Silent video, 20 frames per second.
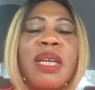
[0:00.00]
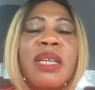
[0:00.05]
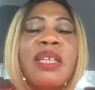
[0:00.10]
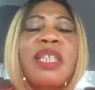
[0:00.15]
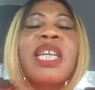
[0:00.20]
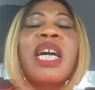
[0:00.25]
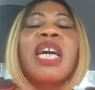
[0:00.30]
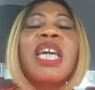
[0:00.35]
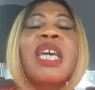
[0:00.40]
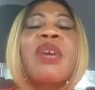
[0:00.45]

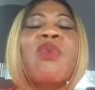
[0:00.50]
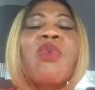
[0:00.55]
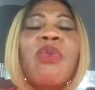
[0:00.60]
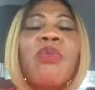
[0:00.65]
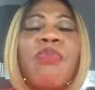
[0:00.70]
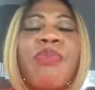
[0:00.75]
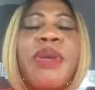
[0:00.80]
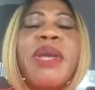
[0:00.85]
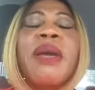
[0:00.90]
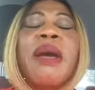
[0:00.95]
that he will
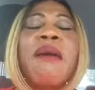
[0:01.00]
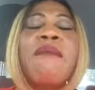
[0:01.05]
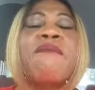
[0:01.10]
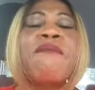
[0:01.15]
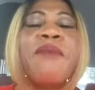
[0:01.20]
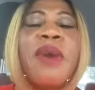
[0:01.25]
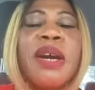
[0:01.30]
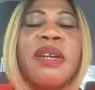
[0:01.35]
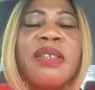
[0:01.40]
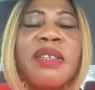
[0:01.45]
be
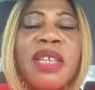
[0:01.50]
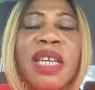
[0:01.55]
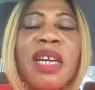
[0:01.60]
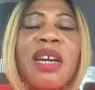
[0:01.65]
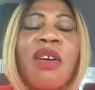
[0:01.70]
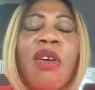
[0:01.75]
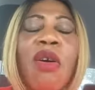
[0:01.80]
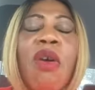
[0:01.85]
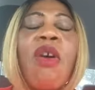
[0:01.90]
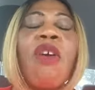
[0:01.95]

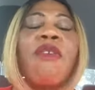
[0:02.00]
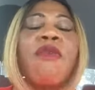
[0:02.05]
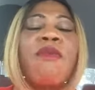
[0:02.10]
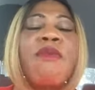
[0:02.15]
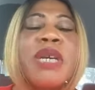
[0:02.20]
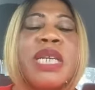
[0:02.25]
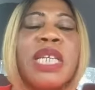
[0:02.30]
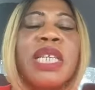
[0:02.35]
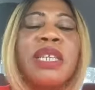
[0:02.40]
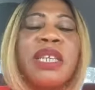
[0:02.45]
father of
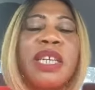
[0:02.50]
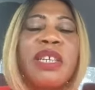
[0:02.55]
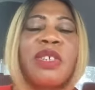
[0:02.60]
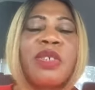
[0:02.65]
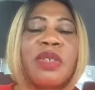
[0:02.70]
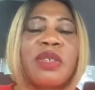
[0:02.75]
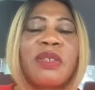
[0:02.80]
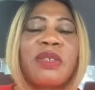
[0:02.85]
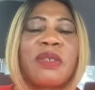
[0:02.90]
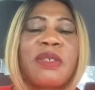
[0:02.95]
many
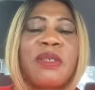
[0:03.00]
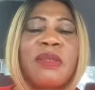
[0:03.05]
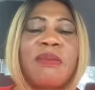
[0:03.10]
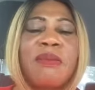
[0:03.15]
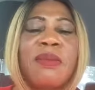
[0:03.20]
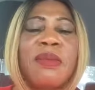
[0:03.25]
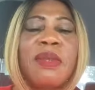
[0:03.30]
nations.